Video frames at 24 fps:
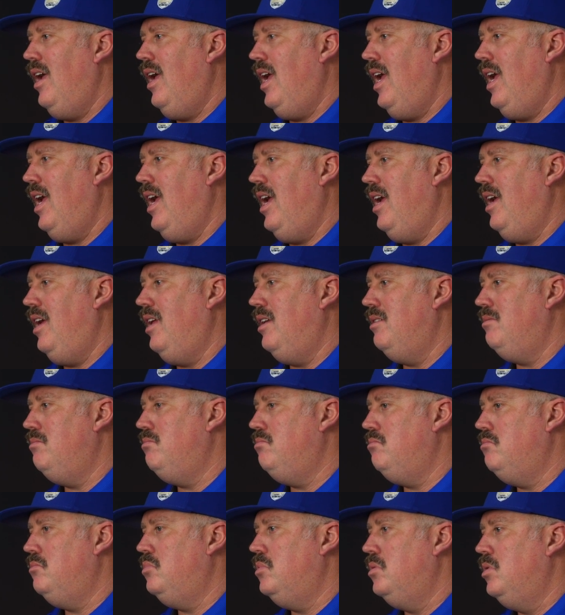
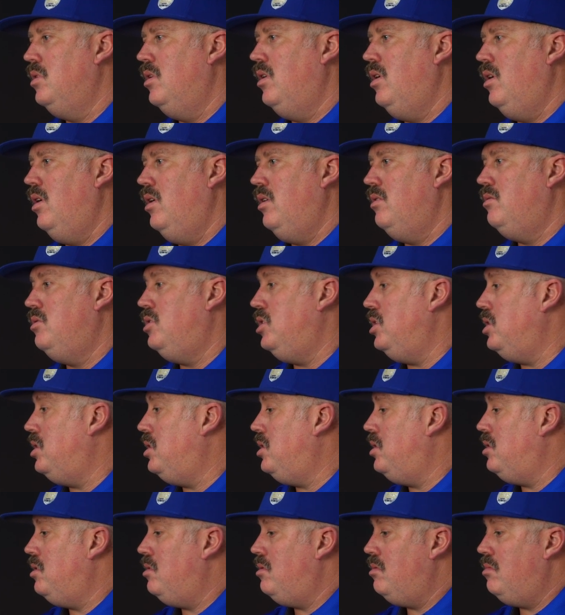And
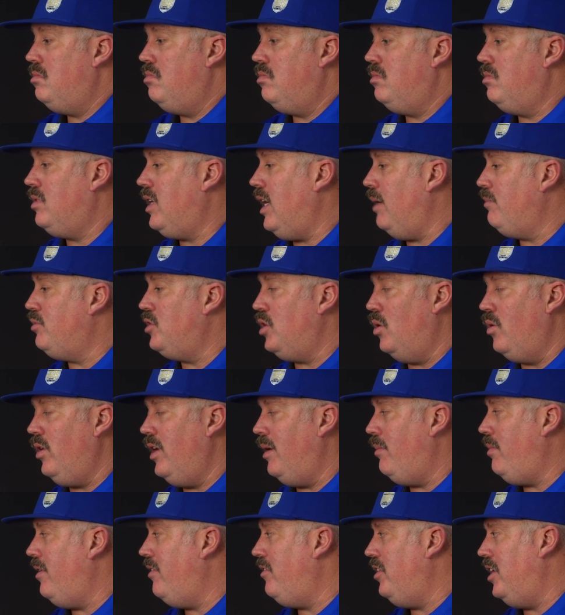just kept showing
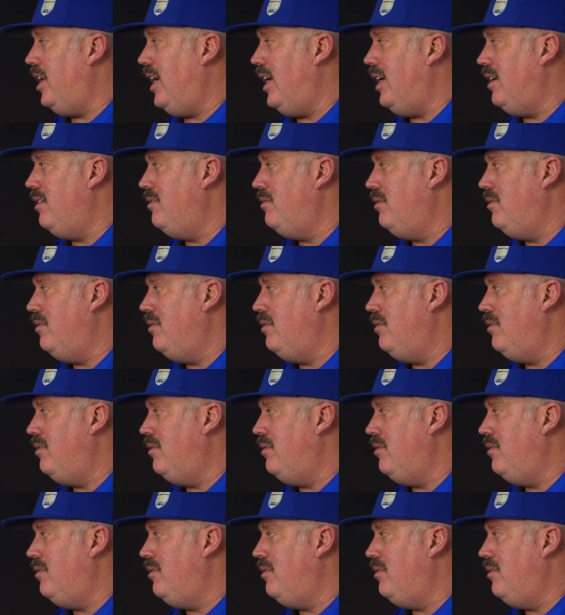up every day,